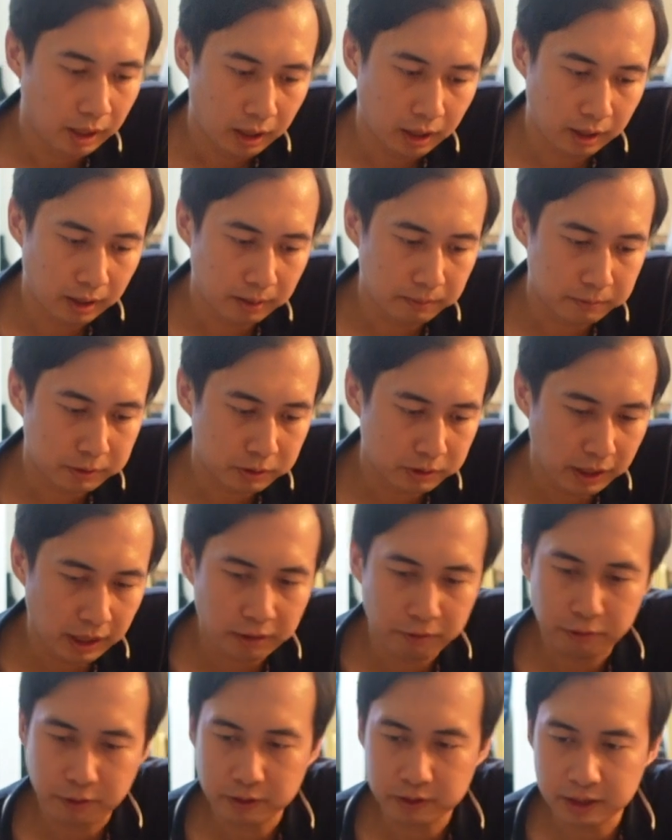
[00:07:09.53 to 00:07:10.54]
So yeah,
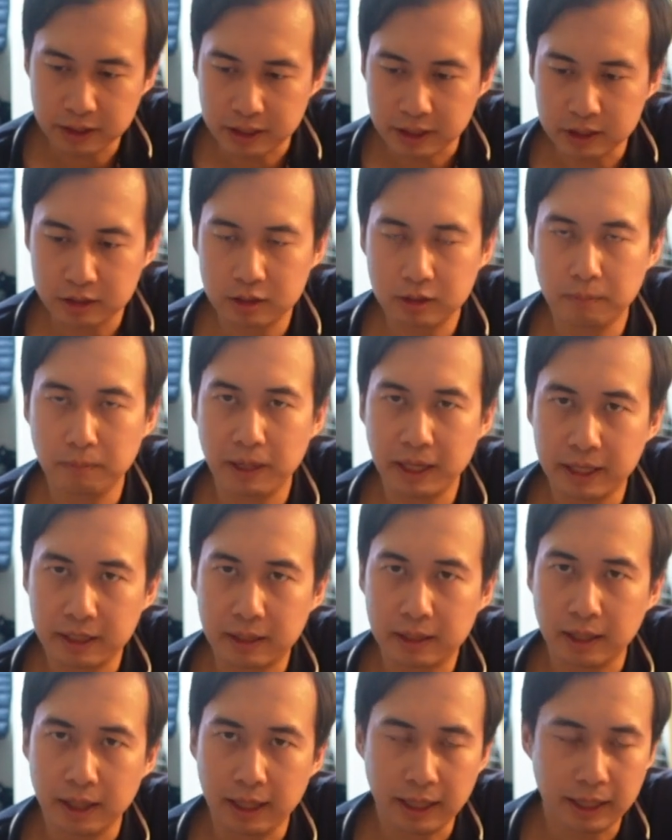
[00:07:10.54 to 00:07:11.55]
fairly easy to
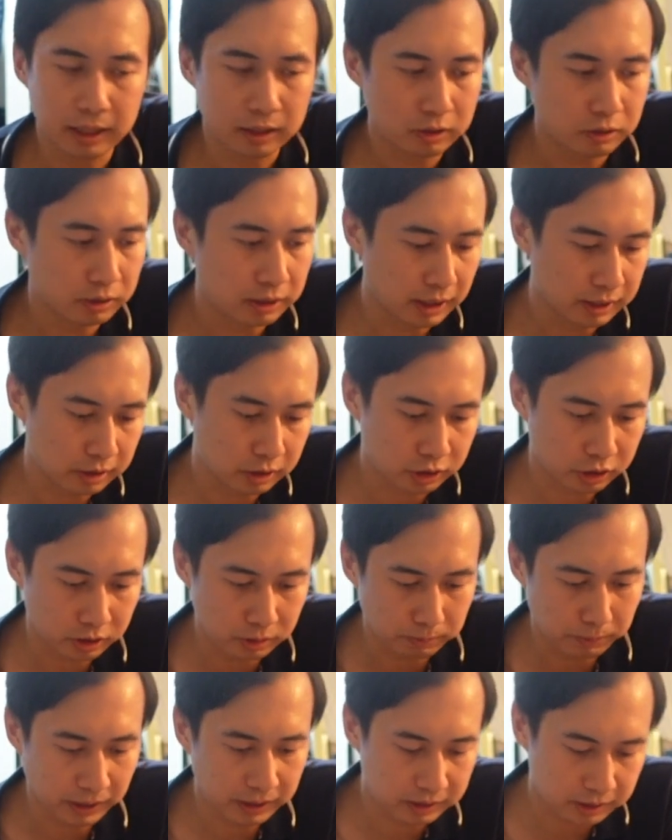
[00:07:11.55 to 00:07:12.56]
make, and you can get the
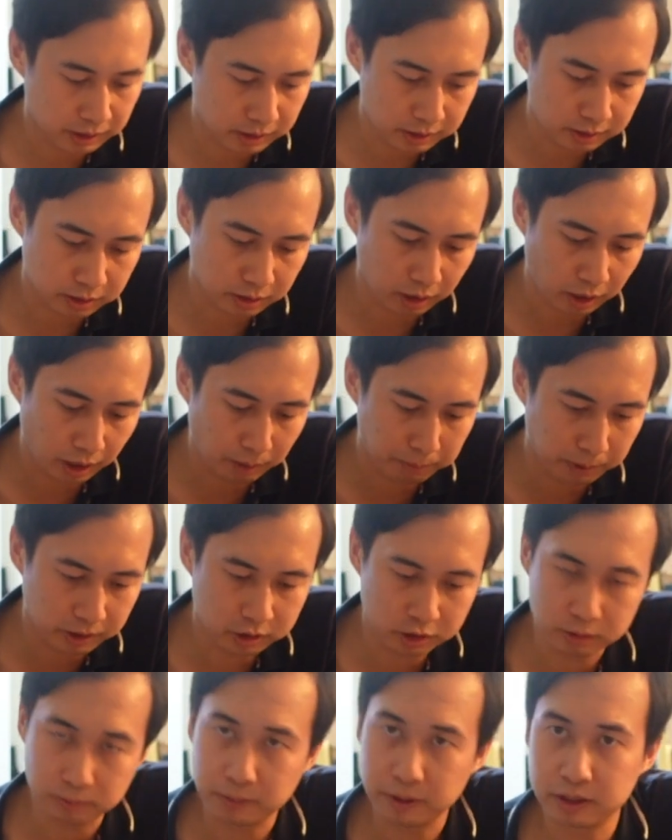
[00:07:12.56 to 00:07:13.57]
soup bases. The hot pot
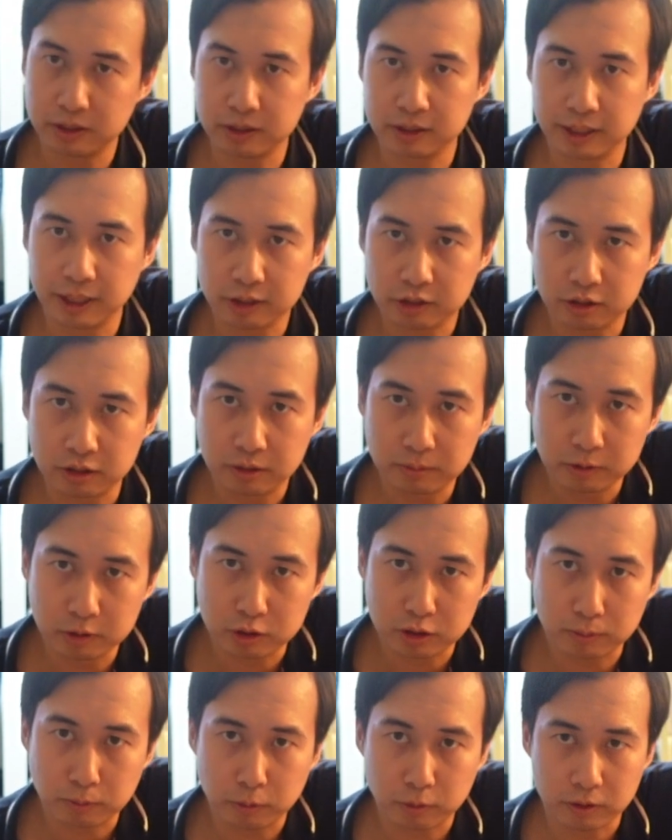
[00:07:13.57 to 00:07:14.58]
soup base is actually the
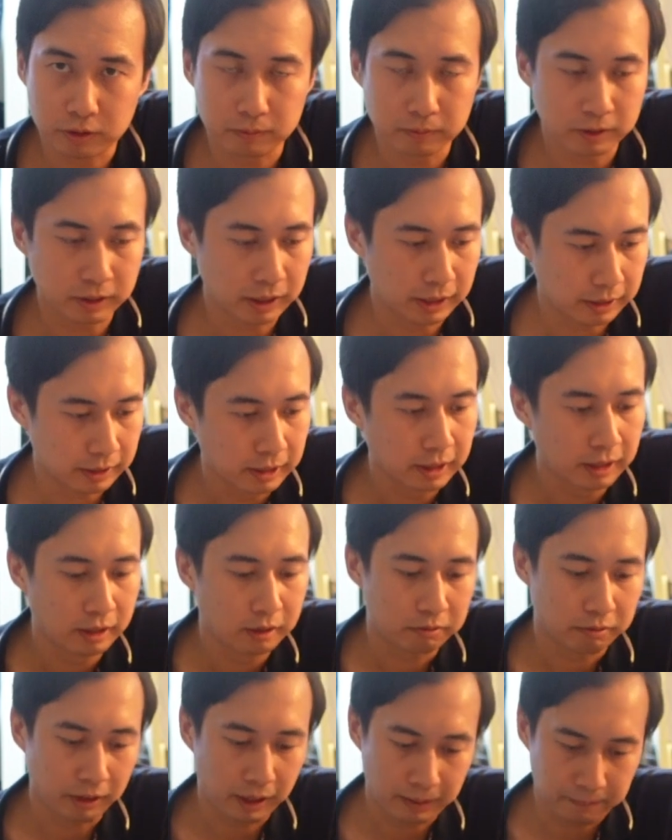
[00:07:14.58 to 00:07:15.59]
most important thing,
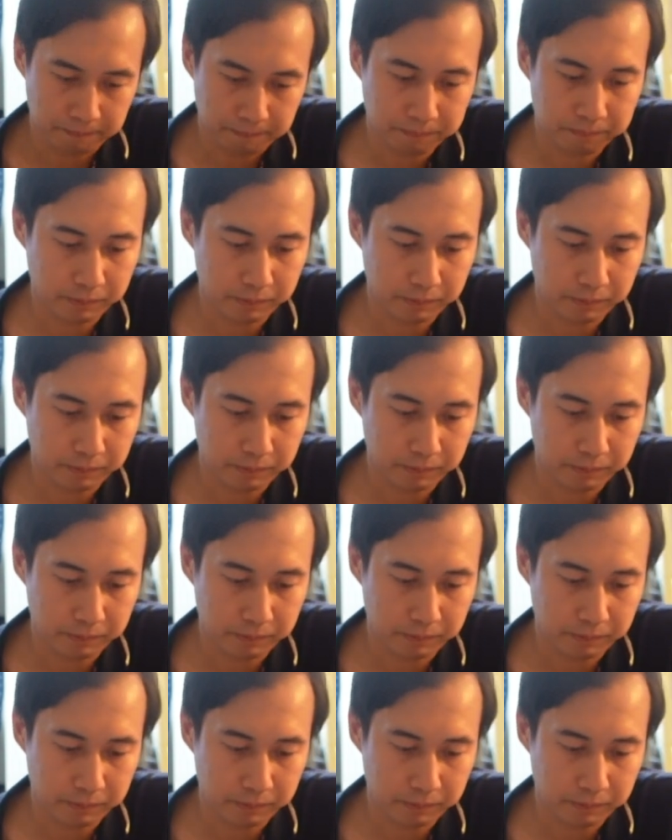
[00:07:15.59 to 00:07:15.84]
right?